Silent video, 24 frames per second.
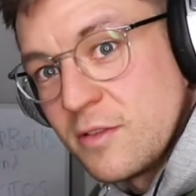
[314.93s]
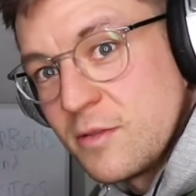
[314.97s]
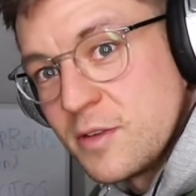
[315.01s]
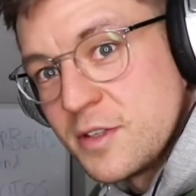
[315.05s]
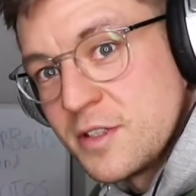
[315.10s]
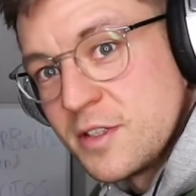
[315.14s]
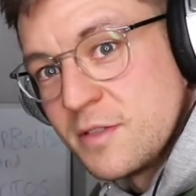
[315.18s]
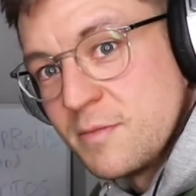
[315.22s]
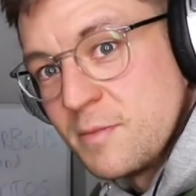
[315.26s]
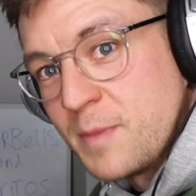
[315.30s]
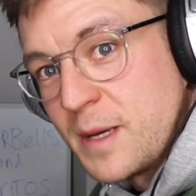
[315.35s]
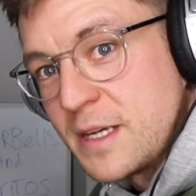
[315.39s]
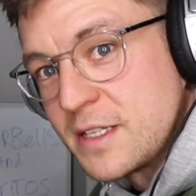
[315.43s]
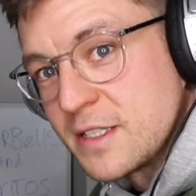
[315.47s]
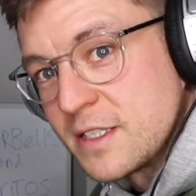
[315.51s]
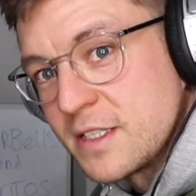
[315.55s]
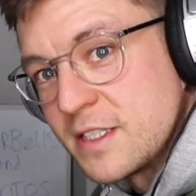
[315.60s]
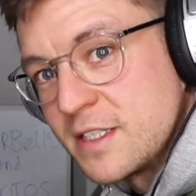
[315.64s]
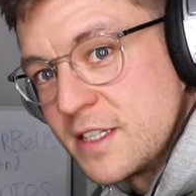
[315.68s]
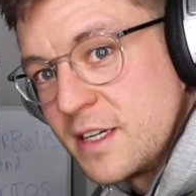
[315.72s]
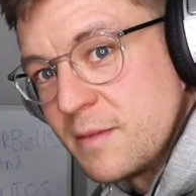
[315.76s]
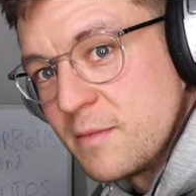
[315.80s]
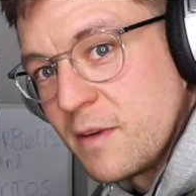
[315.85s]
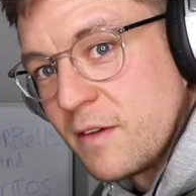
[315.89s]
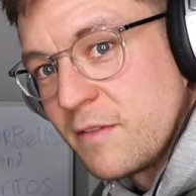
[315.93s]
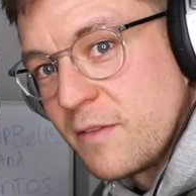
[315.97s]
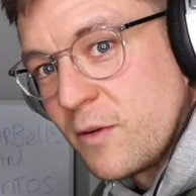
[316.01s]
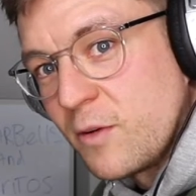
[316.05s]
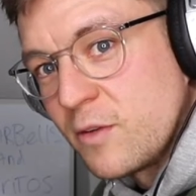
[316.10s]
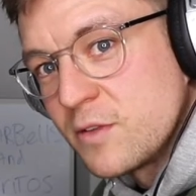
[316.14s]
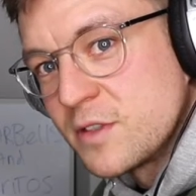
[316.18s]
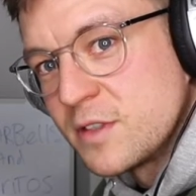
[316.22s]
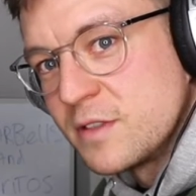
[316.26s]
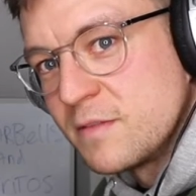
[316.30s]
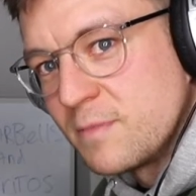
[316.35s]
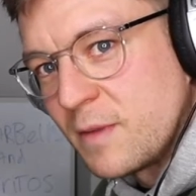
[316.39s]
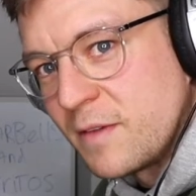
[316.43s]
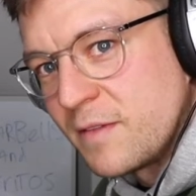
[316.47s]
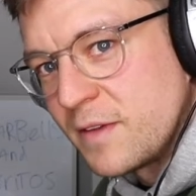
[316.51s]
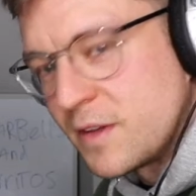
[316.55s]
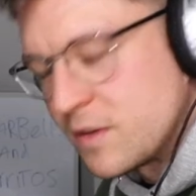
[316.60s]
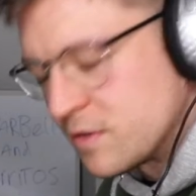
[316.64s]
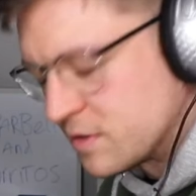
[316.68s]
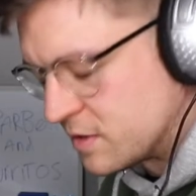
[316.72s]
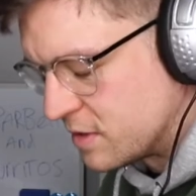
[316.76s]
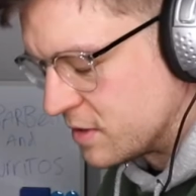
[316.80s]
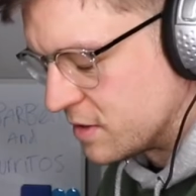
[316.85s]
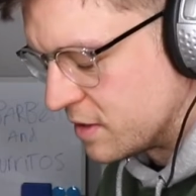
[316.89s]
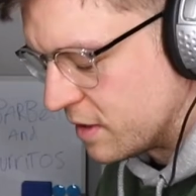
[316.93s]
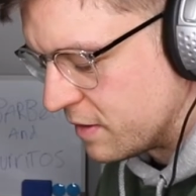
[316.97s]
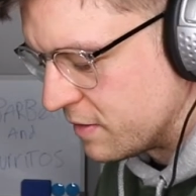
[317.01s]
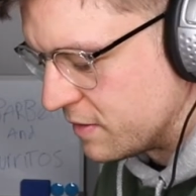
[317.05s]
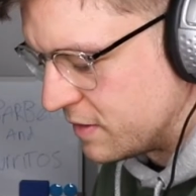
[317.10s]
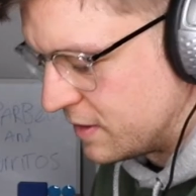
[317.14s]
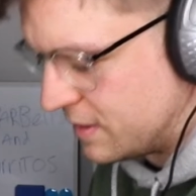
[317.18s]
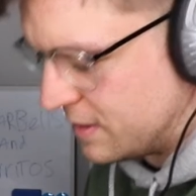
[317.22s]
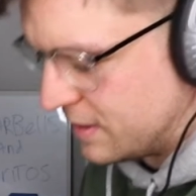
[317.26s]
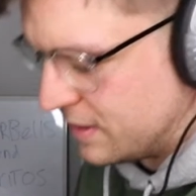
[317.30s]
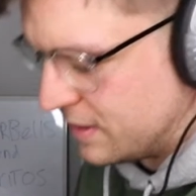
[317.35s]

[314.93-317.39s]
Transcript: was basically seeing my photos and my videos and stuff.